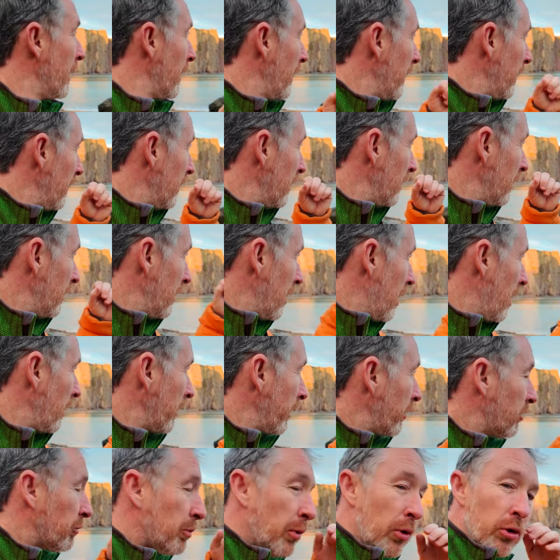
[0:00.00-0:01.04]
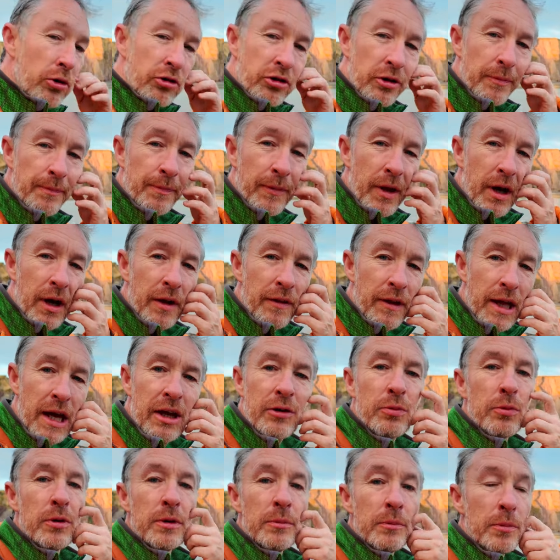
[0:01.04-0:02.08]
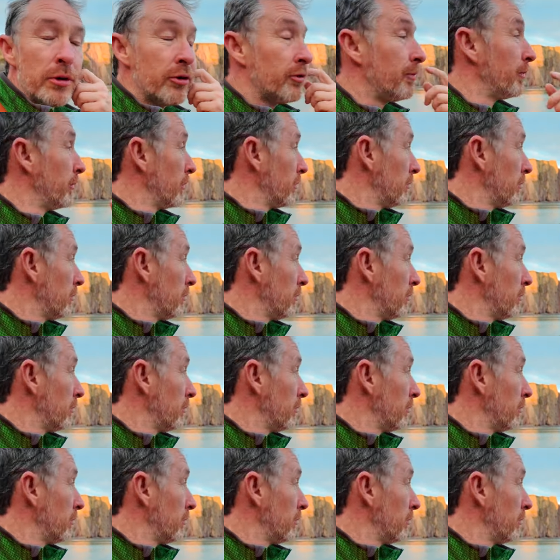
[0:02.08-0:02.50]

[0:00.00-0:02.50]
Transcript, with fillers: a long exposure on that one, but